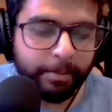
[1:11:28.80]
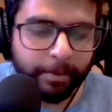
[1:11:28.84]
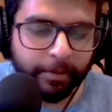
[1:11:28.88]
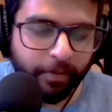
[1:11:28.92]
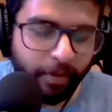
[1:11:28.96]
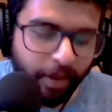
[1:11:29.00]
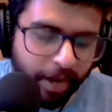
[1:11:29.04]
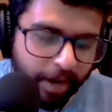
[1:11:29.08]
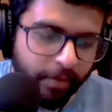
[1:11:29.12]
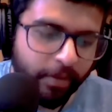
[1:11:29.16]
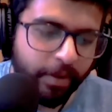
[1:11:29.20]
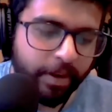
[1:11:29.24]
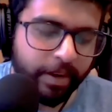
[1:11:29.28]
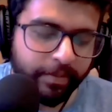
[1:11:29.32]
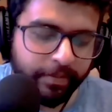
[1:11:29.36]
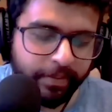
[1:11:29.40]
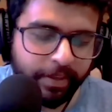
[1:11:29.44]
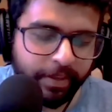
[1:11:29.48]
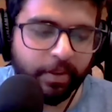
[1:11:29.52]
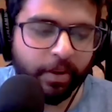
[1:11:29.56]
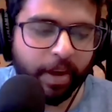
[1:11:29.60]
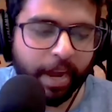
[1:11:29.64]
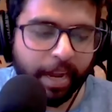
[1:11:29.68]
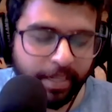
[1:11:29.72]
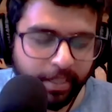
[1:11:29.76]
But before I we
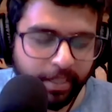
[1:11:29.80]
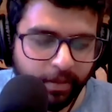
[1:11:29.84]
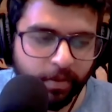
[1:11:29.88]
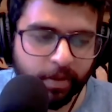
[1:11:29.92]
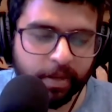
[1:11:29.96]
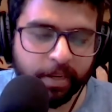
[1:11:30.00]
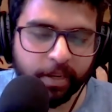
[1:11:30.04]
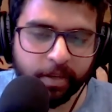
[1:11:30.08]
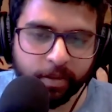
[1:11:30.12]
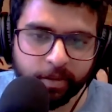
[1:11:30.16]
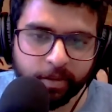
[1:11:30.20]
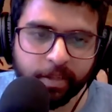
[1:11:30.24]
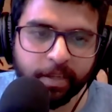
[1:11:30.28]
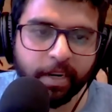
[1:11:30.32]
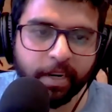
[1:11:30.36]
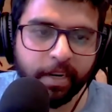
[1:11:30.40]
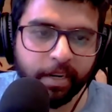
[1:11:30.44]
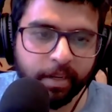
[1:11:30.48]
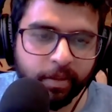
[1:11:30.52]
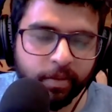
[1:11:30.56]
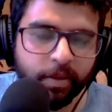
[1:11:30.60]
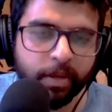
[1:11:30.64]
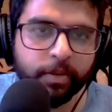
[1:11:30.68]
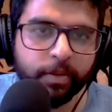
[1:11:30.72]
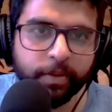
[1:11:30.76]
go, I just wanted to uh,
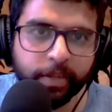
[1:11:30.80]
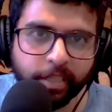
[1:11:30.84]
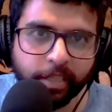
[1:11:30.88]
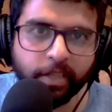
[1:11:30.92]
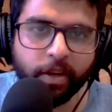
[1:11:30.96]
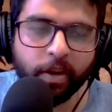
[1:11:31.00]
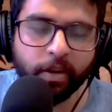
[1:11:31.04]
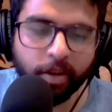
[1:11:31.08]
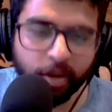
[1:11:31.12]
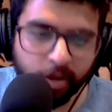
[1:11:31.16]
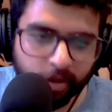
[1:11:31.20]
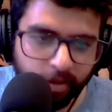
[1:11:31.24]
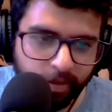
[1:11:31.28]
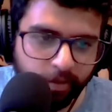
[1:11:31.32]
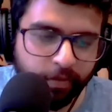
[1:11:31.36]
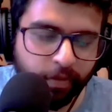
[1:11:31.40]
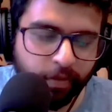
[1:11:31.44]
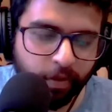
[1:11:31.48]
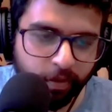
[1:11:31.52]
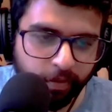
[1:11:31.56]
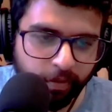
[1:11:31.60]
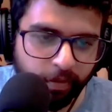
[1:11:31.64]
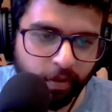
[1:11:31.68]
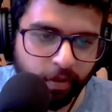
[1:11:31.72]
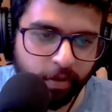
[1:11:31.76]
do a quick shout out to
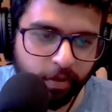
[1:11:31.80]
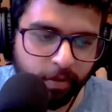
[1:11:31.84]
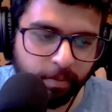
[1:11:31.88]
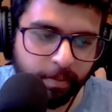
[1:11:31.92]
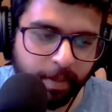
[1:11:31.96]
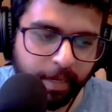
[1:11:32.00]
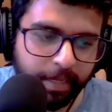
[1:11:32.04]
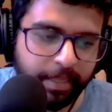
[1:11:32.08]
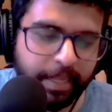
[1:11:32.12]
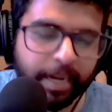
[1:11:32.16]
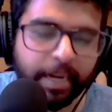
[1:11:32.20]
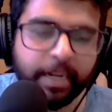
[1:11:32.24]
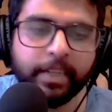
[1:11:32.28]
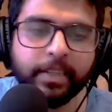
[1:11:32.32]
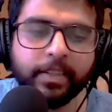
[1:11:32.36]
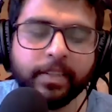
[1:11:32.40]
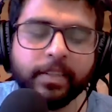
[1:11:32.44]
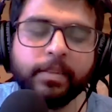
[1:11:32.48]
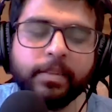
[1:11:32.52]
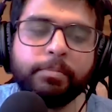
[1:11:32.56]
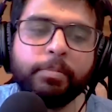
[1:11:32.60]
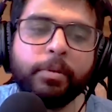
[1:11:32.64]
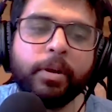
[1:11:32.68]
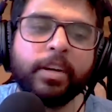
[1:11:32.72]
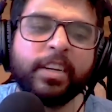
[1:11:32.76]
four forty-two, man. That is
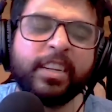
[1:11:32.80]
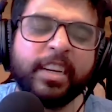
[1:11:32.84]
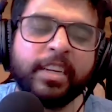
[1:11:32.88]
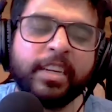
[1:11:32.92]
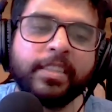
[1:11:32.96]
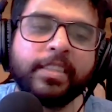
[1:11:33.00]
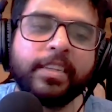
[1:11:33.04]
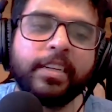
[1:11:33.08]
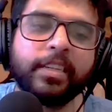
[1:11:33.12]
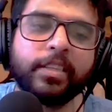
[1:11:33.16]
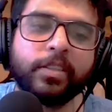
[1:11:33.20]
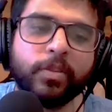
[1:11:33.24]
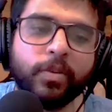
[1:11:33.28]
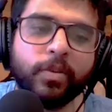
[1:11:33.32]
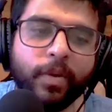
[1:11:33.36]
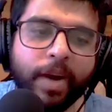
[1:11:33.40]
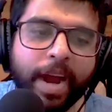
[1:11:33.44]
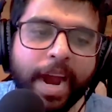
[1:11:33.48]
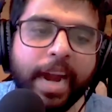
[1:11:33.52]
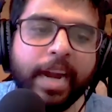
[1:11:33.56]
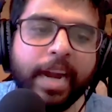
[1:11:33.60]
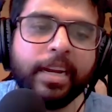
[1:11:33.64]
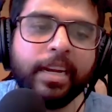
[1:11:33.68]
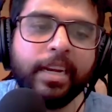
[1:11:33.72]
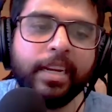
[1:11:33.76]
a podcast that has
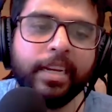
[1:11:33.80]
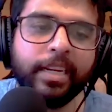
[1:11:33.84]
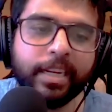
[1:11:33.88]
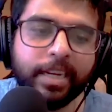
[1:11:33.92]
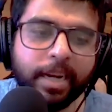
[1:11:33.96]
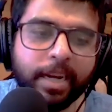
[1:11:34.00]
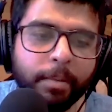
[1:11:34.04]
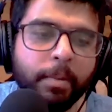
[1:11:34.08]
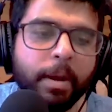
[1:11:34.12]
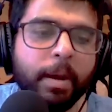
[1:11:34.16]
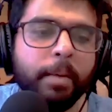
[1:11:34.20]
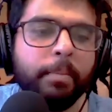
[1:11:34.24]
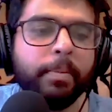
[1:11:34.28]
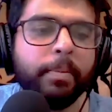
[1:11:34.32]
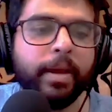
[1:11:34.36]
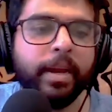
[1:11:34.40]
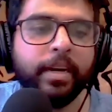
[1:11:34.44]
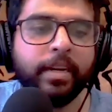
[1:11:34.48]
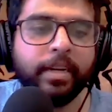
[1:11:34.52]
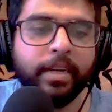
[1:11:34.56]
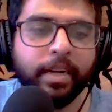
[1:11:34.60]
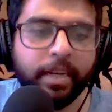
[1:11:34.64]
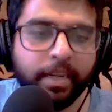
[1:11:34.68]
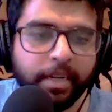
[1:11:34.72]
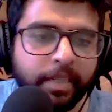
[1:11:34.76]
quietly come up
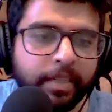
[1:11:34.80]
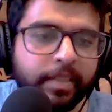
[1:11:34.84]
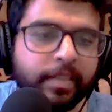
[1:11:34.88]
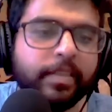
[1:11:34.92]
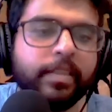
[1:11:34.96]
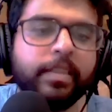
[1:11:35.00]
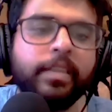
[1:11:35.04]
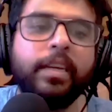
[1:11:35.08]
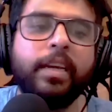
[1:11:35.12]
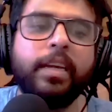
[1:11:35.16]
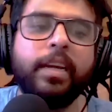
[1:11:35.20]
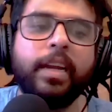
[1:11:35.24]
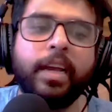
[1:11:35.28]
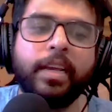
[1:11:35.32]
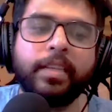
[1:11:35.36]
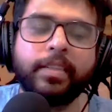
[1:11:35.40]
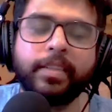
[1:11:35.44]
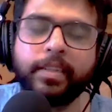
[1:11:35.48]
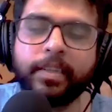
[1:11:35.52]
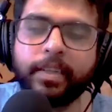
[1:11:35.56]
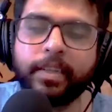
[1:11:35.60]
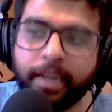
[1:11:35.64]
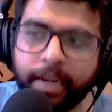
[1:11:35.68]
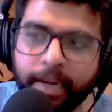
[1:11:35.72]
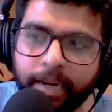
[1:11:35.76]
and done its thing and has
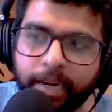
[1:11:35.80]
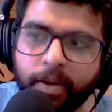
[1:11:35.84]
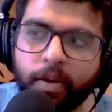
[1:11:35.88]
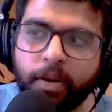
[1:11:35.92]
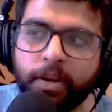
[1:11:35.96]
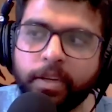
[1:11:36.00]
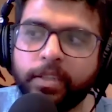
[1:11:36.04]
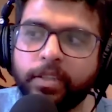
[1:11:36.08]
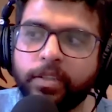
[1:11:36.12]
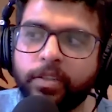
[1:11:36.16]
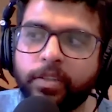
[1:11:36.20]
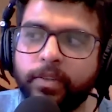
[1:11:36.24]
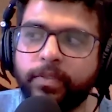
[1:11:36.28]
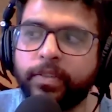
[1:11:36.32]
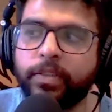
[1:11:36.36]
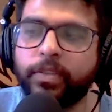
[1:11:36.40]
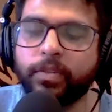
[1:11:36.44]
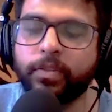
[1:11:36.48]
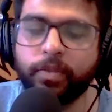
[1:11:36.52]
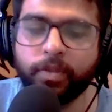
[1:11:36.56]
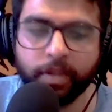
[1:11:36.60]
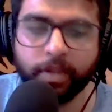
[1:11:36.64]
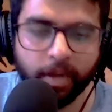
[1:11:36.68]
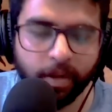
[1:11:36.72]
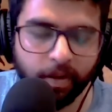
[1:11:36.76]
a great audience of its
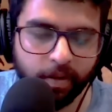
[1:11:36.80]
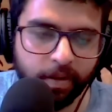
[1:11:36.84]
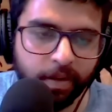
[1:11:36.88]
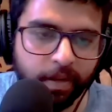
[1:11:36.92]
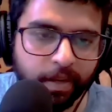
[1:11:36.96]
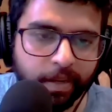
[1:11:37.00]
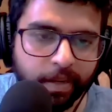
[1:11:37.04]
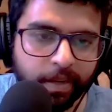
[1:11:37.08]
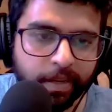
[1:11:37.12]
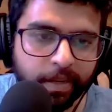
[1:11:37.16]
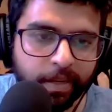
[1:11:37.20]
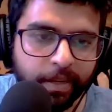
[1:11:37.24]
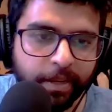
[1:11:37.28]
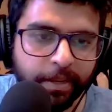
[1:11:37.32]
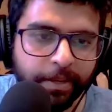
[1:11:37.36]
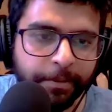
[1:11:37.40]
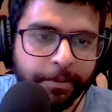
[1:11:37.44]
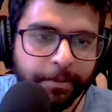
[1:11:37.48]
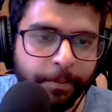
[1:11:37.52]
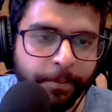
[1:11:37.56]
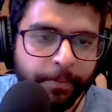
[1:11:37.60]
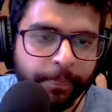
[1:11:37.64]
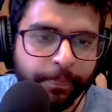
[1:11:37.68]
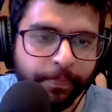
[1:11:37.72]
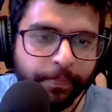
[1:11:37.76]
own now.
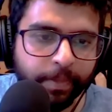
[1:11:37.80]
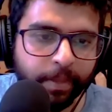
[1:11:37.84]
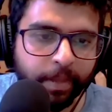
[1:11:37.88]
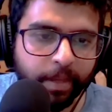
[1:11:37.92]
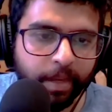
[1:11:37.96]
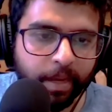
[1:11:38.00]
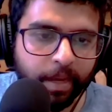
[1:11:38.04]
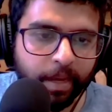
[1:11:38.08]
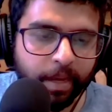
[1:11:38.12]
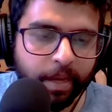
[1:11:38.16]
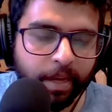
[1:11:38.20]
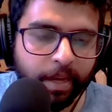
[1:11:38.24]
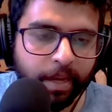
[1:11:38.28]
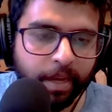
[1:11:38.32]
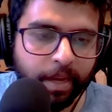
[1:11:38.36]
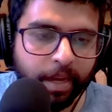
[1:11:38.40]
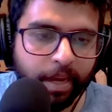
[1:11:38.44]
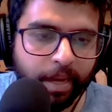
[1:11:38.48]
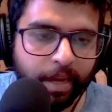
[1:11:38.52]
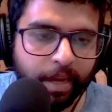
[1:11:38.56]
Thank you, sir.